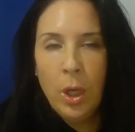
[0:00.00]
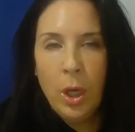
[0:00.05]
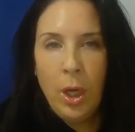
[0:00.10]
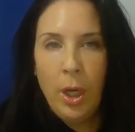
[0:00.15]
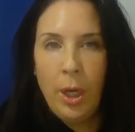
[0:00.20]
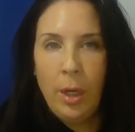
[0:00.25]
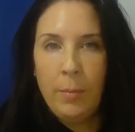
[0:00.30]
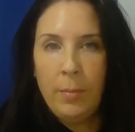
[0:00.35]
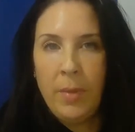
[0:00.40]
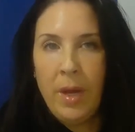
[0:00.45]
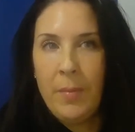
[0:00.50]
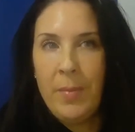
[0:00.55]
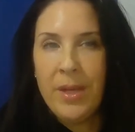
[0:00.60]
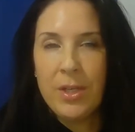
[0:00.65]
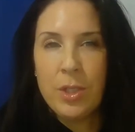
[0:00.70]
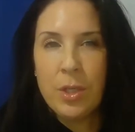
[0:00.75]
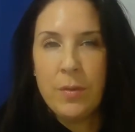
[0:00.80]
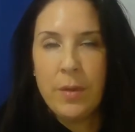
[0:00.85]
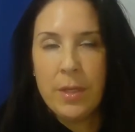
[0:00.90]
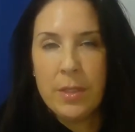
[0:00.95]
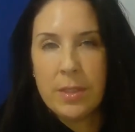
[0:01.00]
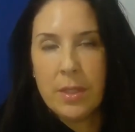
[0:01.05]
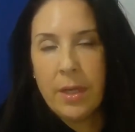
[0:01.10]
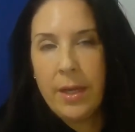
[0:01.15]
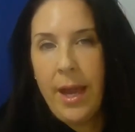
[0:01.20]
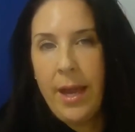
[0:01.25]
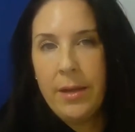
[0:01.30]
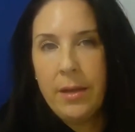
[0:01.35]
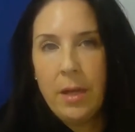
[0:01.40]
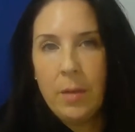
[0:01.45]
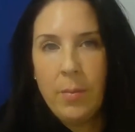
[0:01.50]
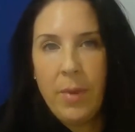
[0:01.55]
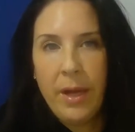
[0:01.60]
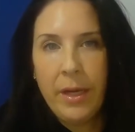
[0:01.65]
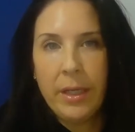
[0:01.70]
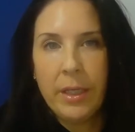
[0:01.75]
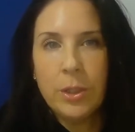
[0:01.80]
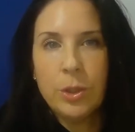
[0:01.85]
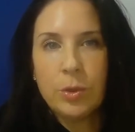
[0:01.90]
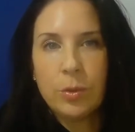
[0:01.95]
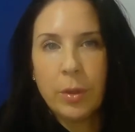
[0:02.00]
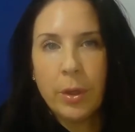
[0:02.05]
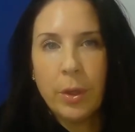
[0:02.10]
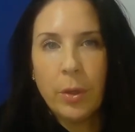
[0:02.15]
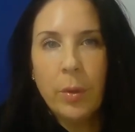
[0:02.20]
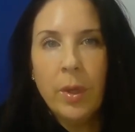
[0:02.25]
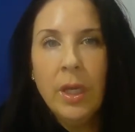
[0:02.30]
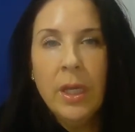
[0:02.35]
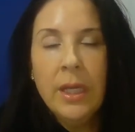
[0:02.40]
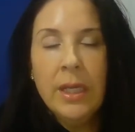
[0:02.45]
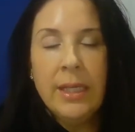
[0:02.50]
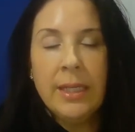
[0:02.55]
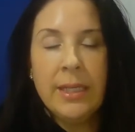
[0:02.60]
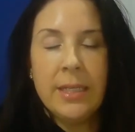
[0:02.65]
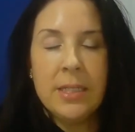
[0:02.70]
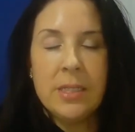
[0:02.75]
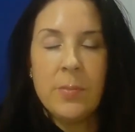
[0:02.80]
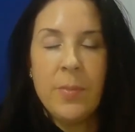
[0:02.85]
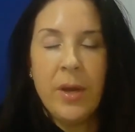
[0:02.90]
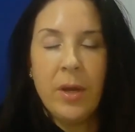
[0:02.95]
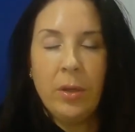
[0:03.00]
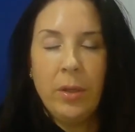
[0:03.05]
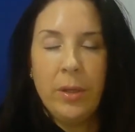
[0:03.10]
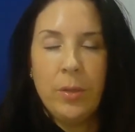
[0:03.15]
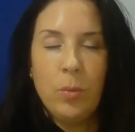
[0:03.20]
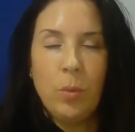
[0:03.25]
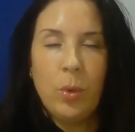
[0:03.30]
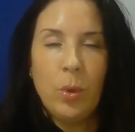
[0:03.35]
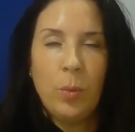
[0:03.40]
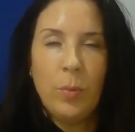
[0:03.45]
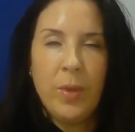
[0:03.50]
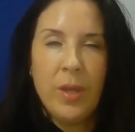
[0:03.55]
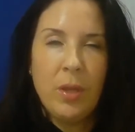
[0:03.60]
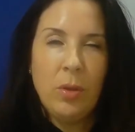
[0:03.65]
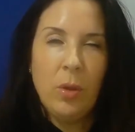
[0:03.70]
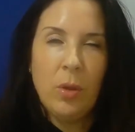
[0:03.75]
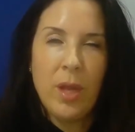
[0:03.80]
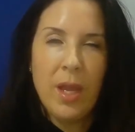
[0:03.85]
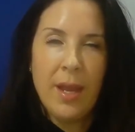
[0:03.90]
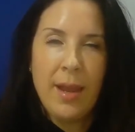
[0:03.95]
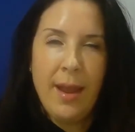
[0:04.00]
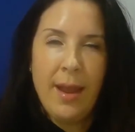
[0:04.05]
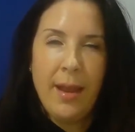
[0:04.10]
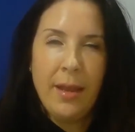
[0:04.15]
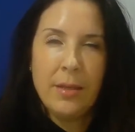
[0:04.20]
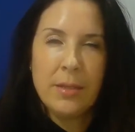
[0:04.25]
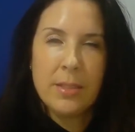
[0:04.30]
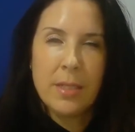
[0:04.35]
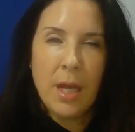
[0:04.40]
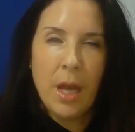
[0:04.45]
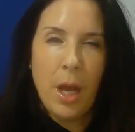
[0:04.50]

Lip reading: I mentioned this again in my intro, is Maryland will be looking at